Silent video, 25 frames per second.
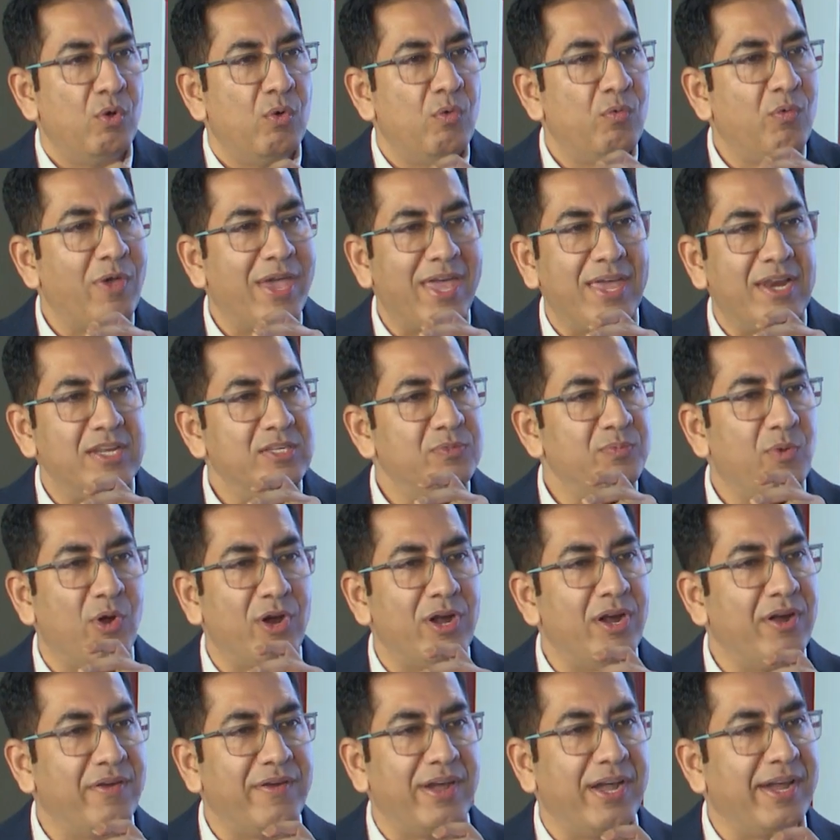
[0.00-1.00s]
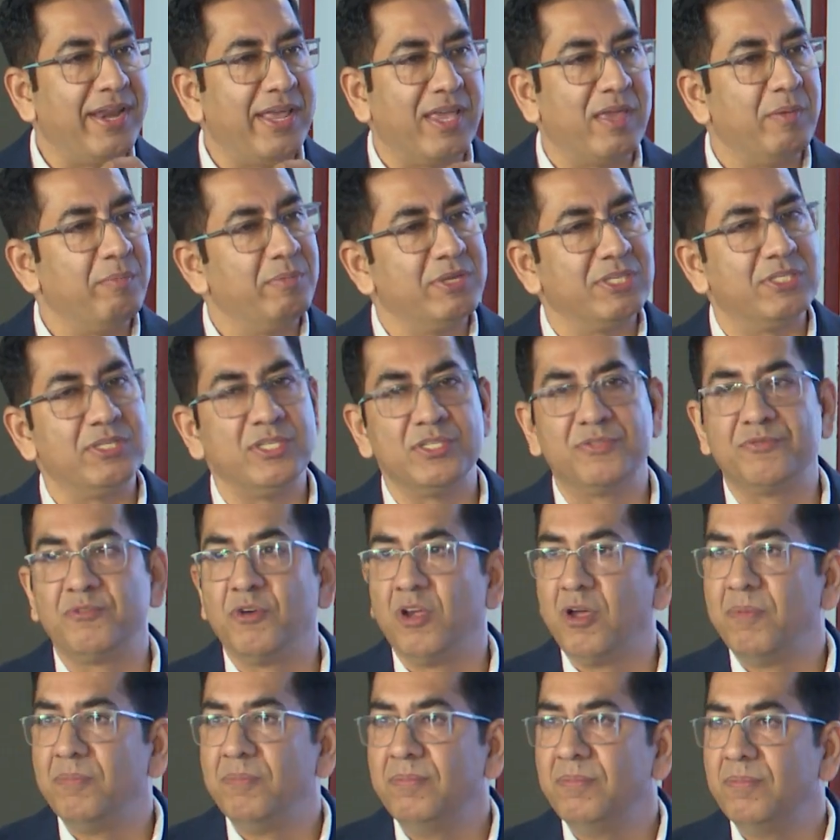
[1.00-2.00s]
Where is modern trade taking business
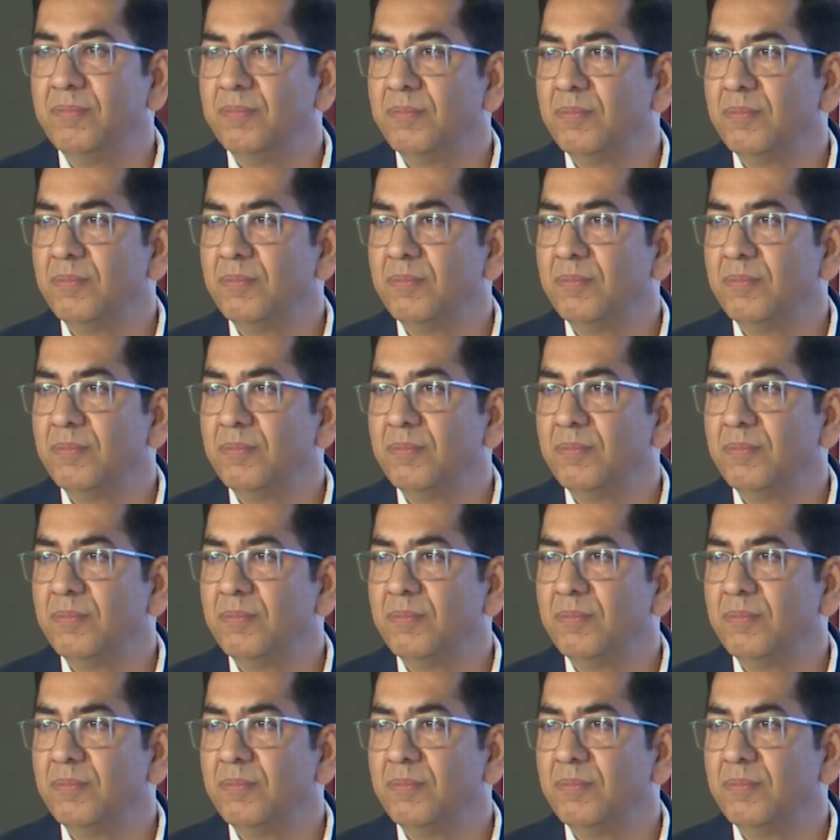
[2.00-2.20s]
from?